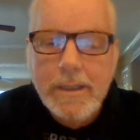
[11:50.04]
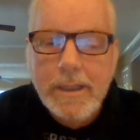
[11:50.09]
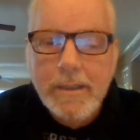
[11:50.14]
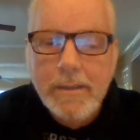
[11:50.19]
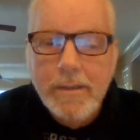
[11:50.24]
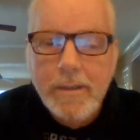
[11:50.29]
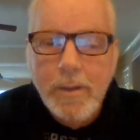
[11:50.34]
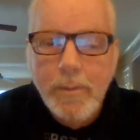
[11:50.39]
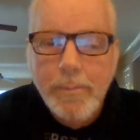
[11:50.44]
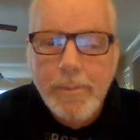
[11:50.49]
A
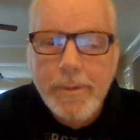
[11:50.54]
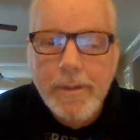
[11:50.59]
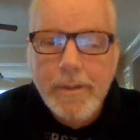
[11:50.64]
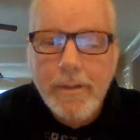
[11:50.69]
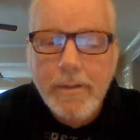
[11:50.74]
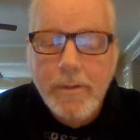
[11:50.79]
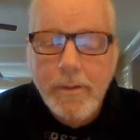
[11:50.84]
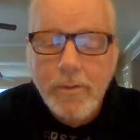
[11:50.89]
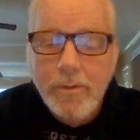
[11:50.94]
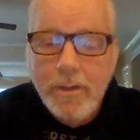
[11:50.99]
little
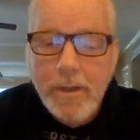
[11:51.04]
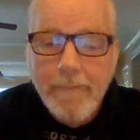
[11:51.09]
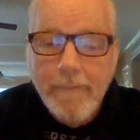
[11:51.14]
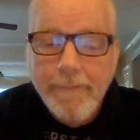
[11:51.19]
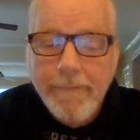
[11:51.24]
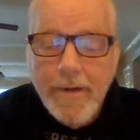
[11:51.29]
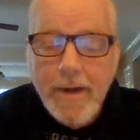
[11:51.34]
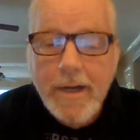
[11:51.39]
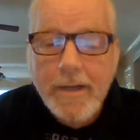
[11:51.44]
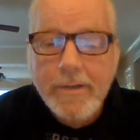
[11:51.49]
bit, those little
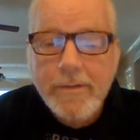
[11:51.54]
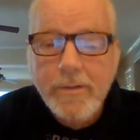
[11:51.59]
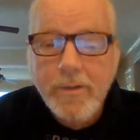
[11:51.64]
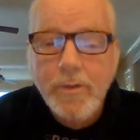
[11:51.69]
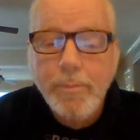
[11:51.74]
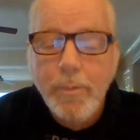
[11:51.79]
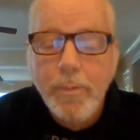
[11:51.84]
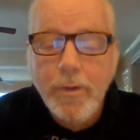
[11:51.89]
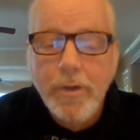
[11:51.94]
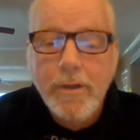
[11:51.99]
foxes
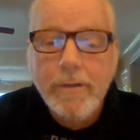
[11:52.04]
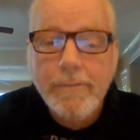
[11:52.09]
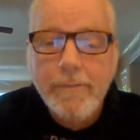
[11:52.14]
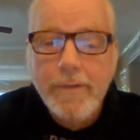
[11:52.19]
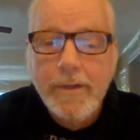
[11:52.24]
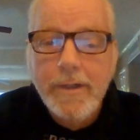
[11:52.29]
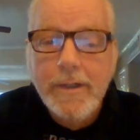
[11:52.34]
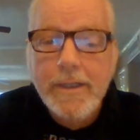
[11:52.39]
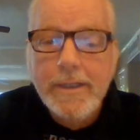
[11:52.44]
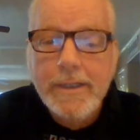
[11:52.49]
spoil the
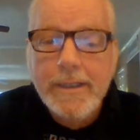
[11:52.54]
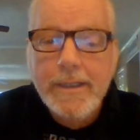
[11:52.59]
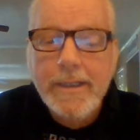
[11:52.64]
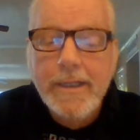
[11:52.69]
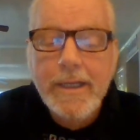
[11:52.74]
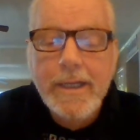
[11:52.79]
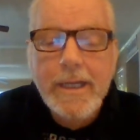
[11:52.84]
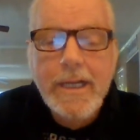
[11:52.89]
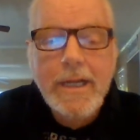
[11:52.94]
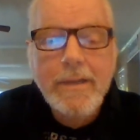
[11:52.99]
vine.
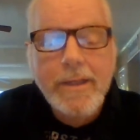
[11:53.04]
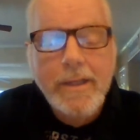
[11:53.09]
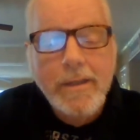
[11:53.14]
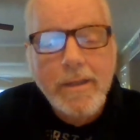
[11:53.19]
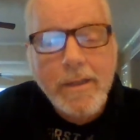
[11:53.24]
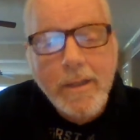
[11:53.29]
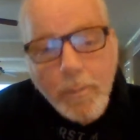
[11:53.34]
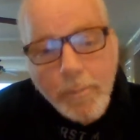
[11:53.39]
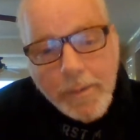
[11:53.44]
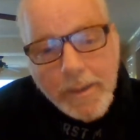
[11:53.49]
A
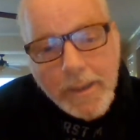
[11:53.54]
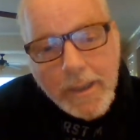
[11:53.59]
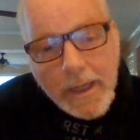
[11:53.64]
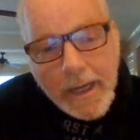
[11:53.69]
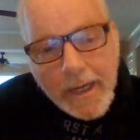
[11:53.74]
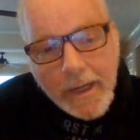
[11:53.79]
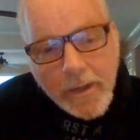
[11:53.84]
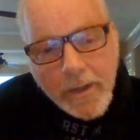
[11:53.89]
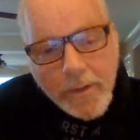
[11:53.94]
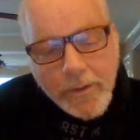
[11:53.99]
little bit of
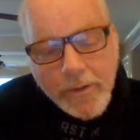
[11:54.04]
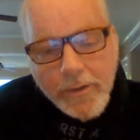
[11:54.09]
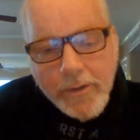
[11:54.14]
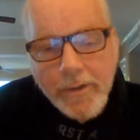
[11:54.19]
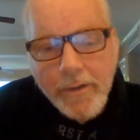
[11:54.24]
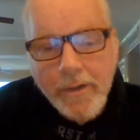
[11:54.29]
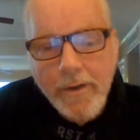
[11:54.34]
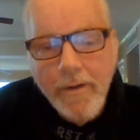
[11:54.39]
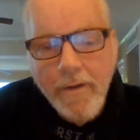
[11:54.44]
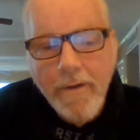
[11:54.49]
error,
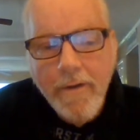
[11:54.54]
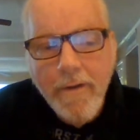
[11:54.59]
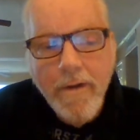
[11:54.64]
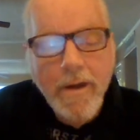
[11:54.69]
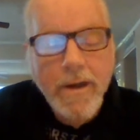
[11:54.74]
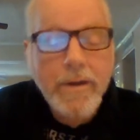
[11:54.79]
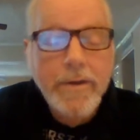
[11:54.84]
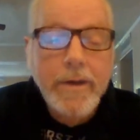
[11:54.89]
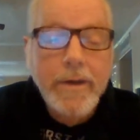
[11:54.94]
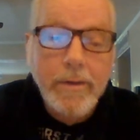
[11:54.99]

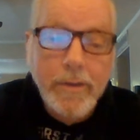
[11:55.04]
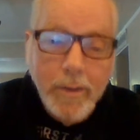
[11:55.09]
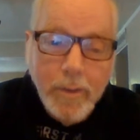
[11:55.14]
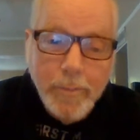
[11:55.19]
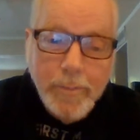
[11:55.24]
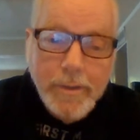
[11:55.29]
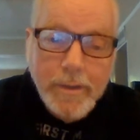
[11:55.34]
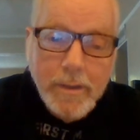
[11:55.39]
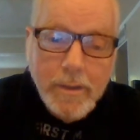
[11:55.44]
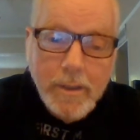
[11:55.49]
a little
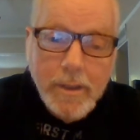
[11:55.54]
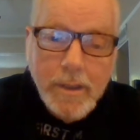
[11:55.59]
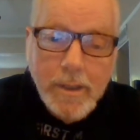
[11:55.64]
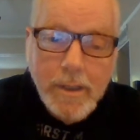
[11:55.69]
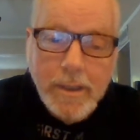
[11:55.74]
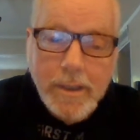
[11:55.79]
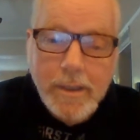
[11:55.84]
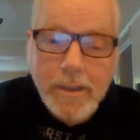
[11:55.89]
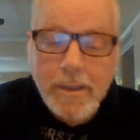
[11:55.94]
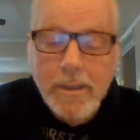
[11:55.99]
bit of
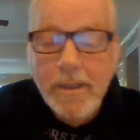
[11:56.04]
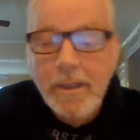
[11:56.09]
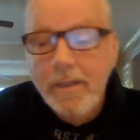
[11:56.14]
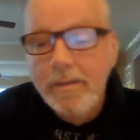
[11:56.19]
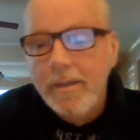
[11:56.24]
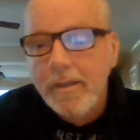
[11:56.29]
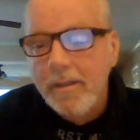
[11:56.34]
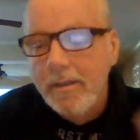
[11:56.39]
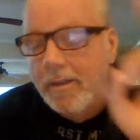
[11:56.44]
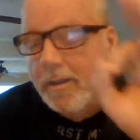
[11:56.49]
lying,
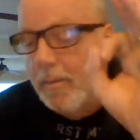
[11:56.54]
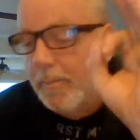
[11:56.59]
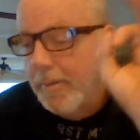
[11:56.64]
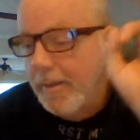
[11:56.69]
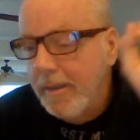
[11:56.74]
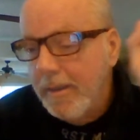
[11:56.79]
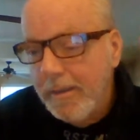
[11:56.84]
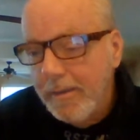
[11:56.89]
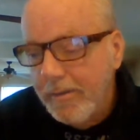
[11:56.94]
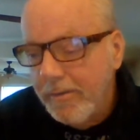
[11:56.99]
a little bit
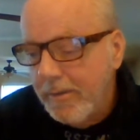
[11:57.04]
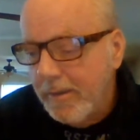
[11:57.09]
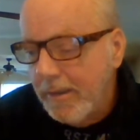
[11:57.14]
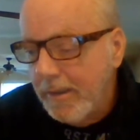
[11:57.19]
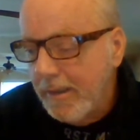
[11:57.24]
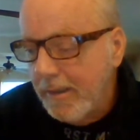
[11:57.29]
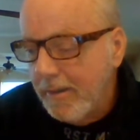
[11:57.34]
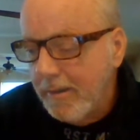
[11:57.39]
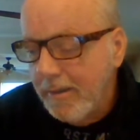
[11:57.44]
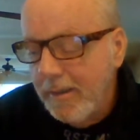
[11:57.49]
of
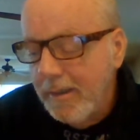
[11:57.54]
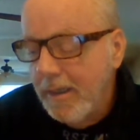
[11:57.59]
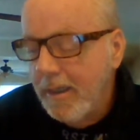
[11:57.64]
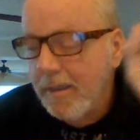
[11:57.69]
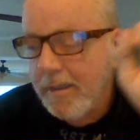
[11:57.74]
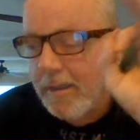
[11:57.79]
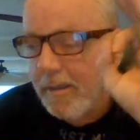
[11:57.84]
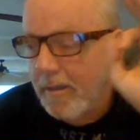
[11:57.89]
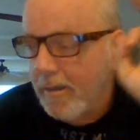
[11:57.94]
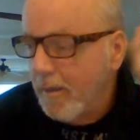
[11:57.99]
deceit,
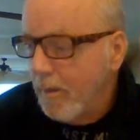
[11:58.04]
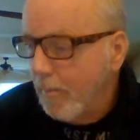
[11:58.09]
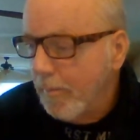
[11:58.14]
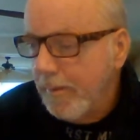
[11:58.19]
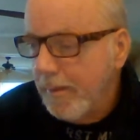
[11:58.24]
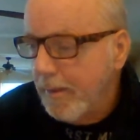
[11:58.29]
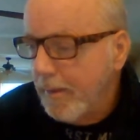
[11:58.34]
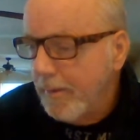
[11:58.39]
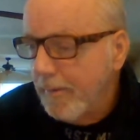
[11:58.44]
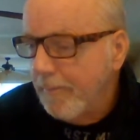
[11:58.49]
a little
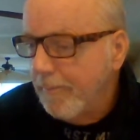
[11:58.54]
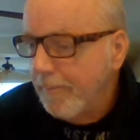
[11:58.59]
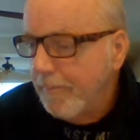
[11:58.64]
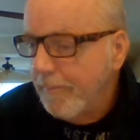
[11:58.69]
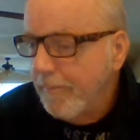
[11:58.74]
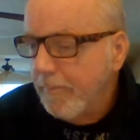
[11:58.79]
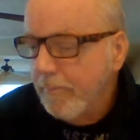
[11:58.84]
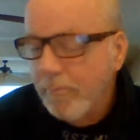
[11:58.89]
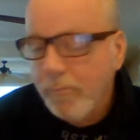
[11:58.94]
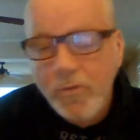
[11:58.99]
bit of
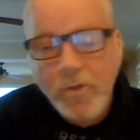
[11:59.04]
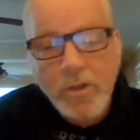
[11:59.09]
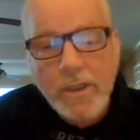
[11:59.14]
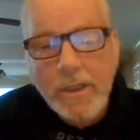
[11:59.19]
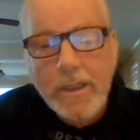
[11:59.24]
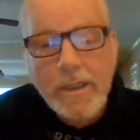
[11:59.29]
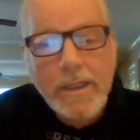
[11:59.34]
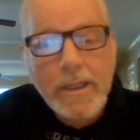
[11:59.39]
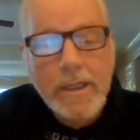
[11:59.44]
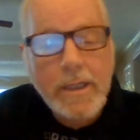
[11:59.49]

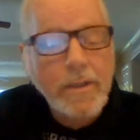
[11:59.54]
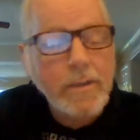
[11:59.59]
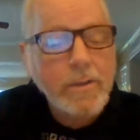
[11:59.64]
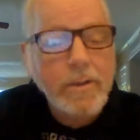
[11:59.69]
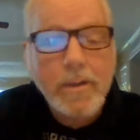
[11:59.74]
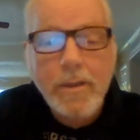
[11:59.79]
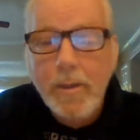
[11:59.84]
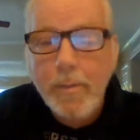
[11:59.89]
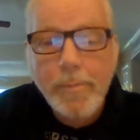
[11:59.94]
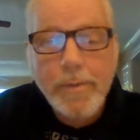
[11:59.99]
cheating, a
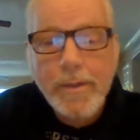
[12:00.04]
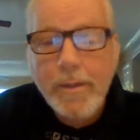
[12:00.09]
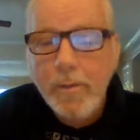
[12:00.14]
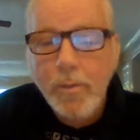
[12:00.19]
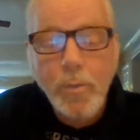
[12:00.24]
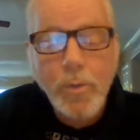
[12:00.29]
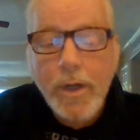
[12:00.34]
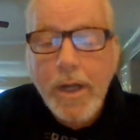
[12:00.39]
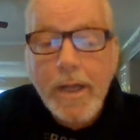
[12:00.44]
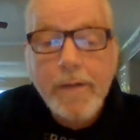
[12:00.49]
little bit
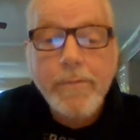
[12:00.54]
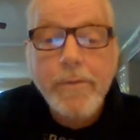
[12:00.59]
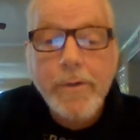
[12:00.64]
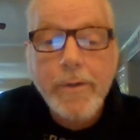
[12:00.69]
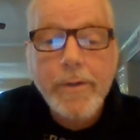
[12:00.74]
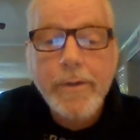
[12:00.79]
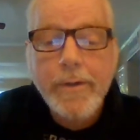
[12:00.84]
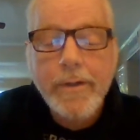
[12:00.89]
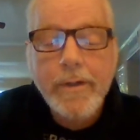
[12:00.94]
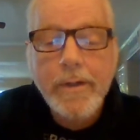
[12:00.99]
of
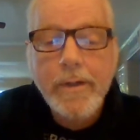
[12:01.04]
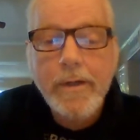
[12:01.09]
whatever,